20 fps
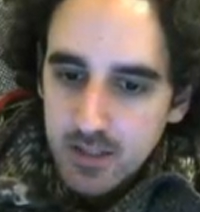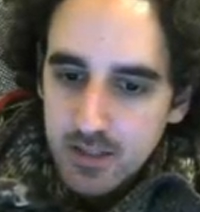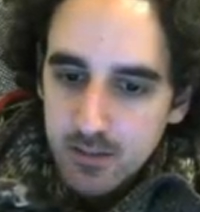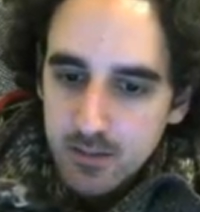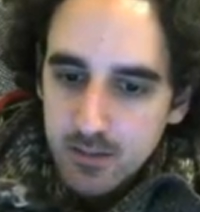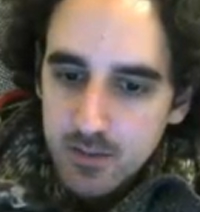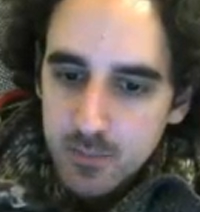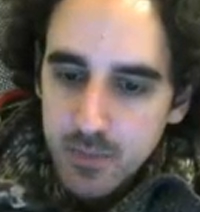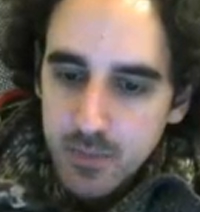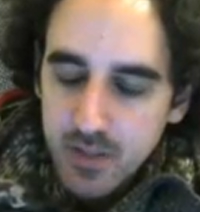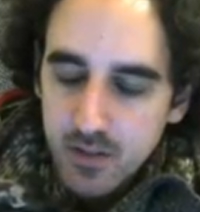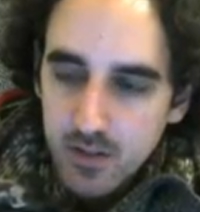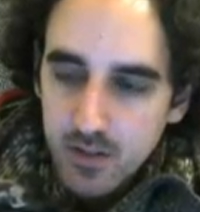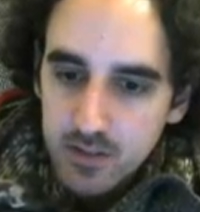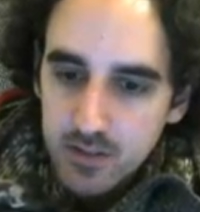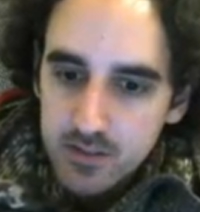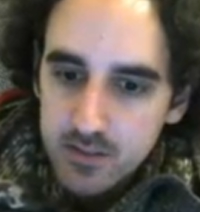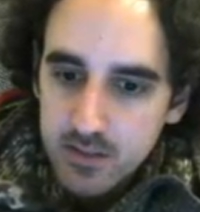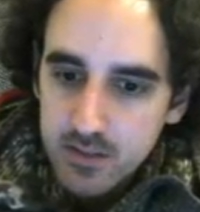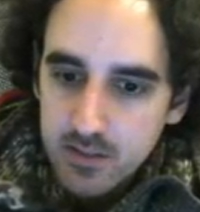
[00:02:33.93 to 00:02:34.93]
Now the
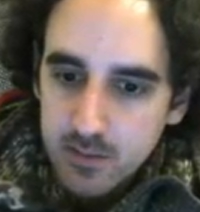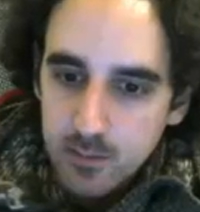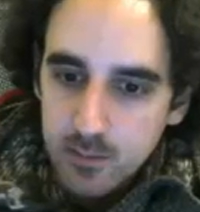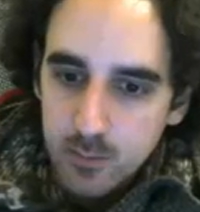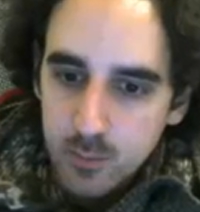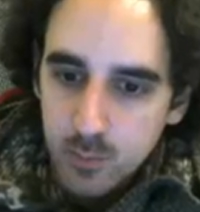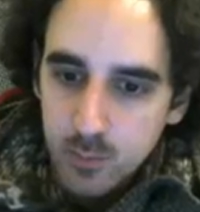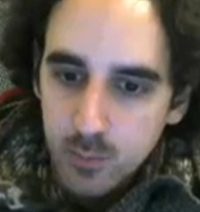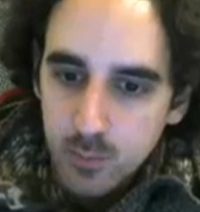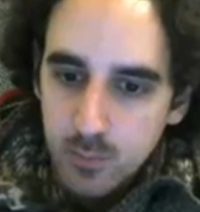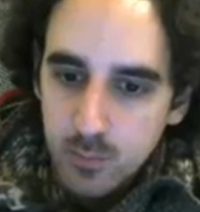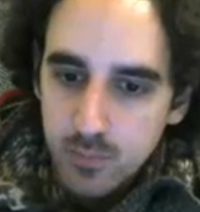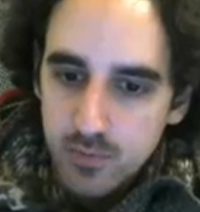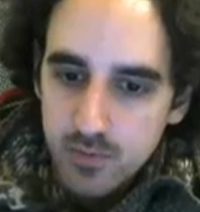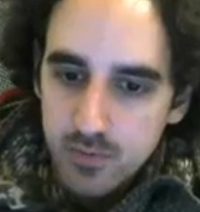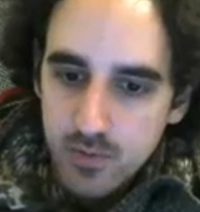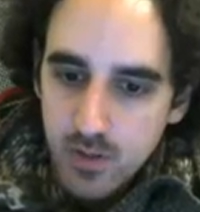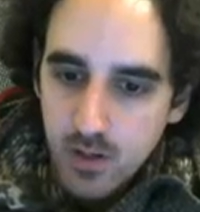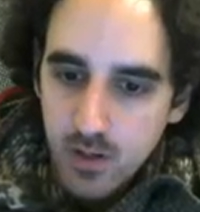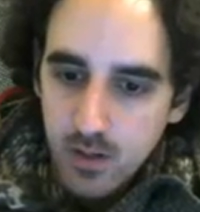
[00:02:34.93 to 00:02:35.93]
specular is a little too
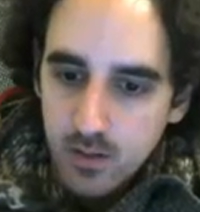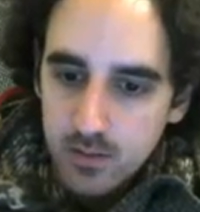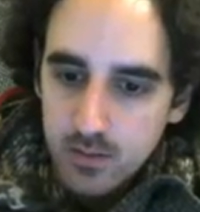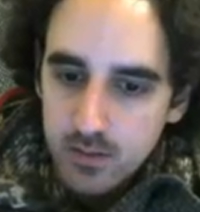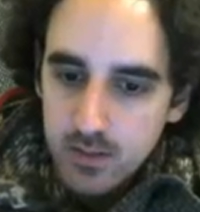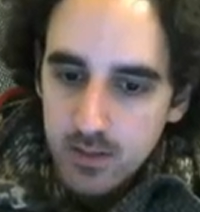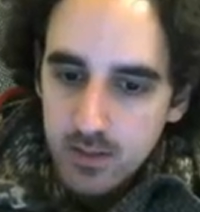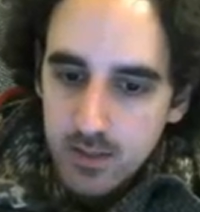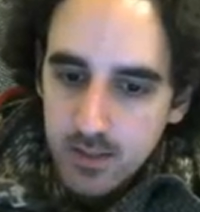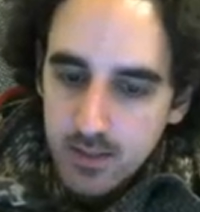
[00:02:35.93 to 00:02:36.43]
broad.